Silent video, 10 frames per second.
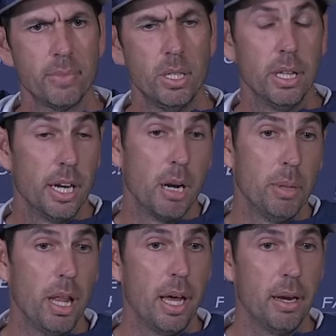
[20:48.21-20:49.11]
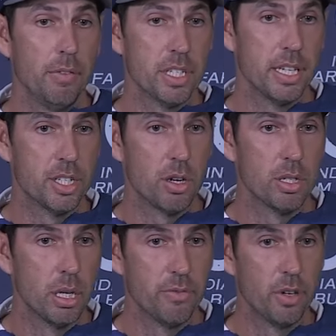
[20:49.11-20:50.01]
You lean on them a lot. Obviously, it
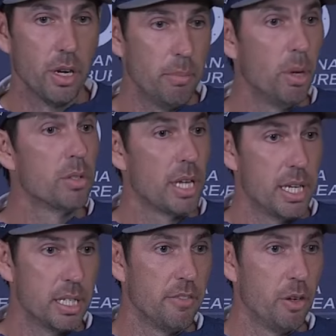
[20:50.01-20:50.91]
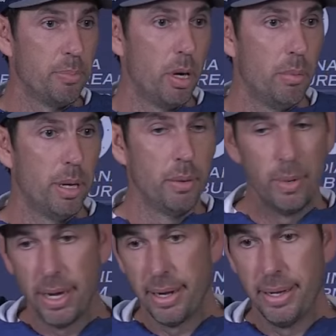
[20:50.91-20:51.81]
starts up front on both sides of the football, but
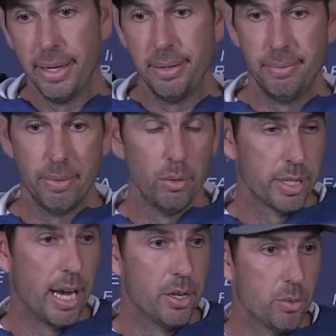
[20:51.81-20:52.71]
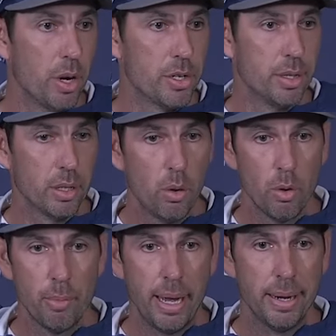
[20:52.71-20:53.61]
we got to get those guys rushing the
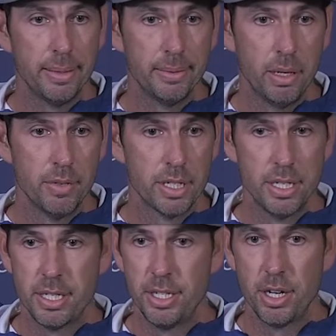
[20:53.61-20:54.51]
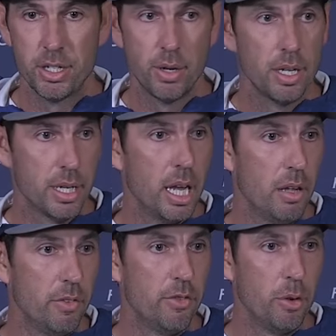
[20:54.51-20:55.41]
quarterback. Obviously, C.J. Stroud's a
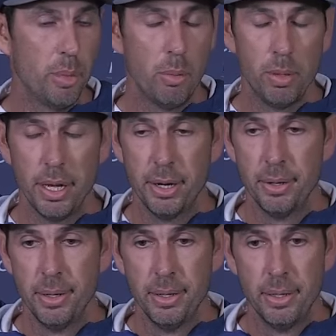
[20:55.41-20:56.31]
hell of a football player.